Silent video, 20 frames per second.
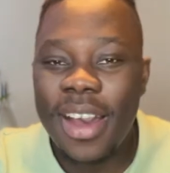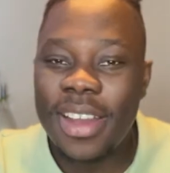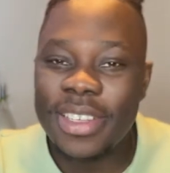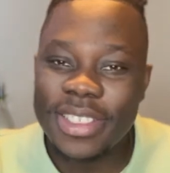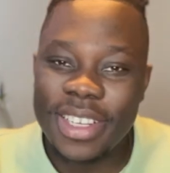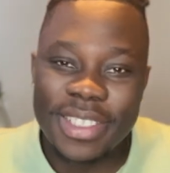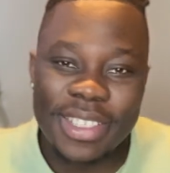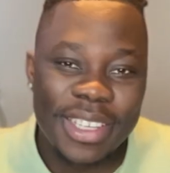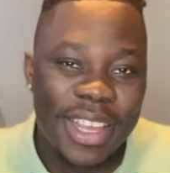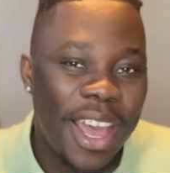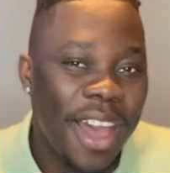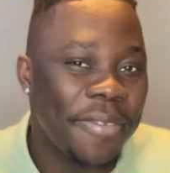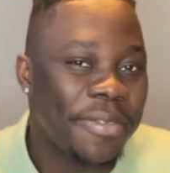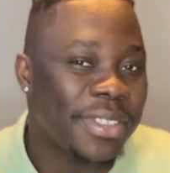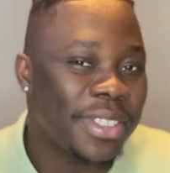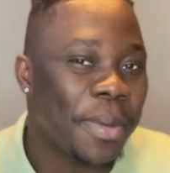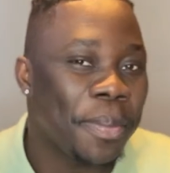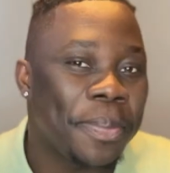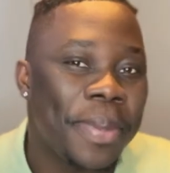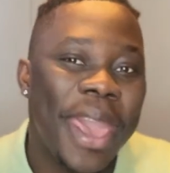just have
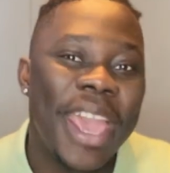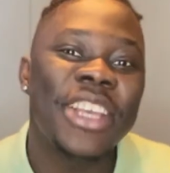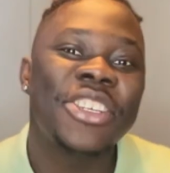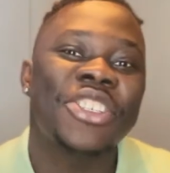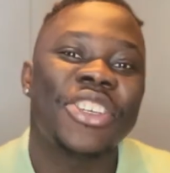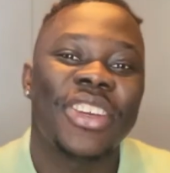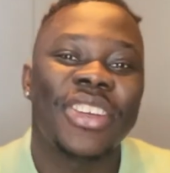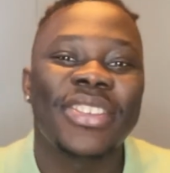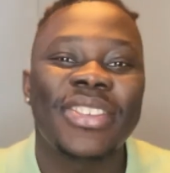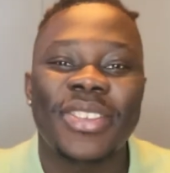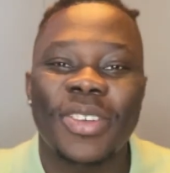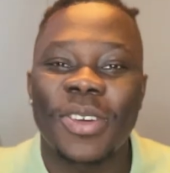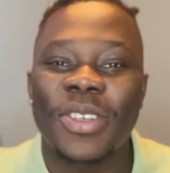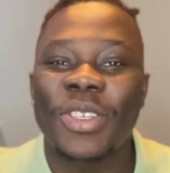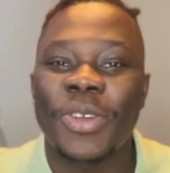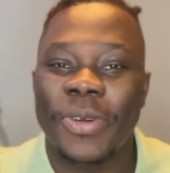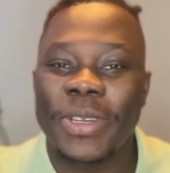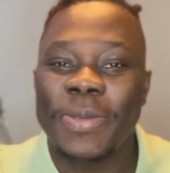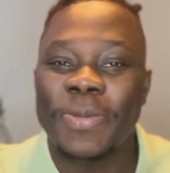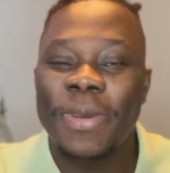some patience because
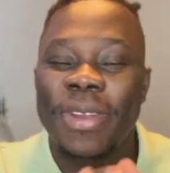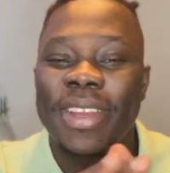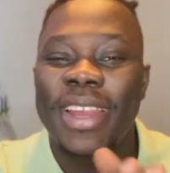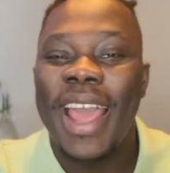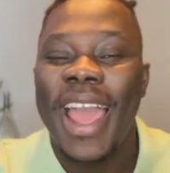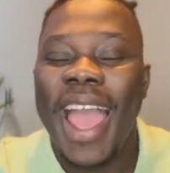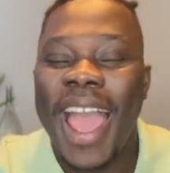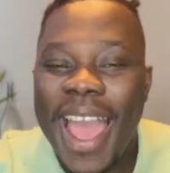Crispin,